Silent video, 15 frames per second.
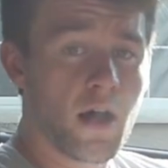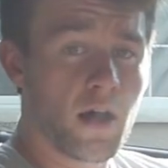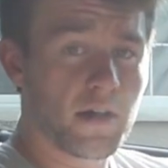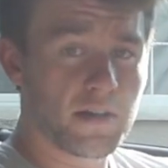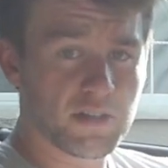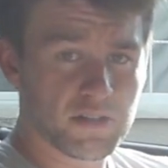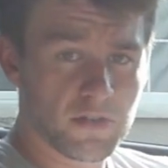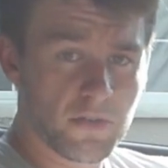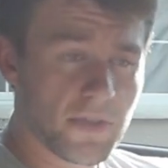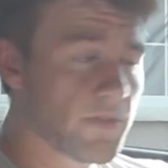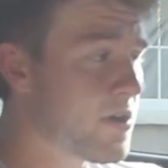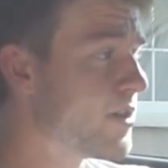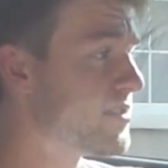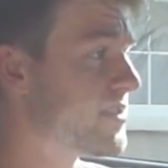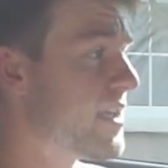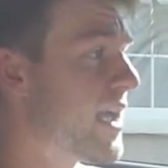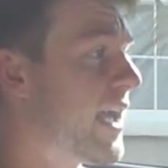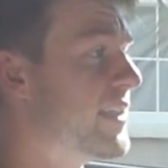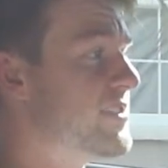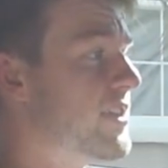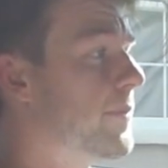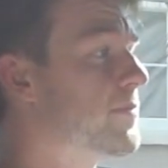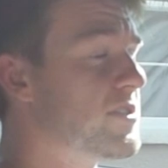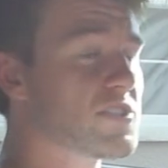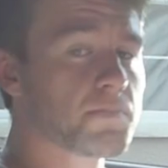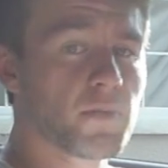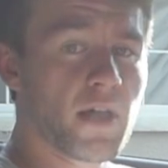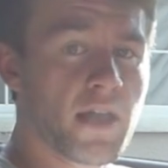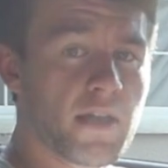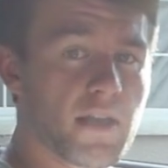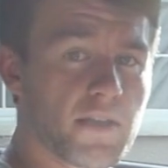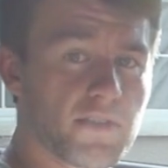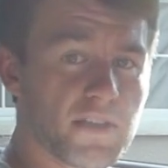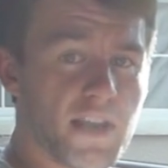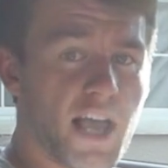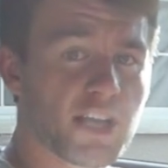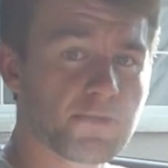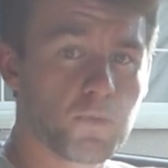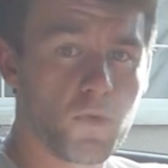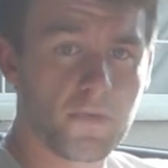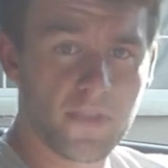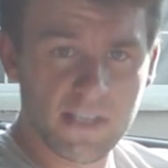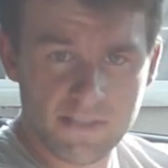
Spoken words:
Additionally, there's the heads-up display in the dashboard.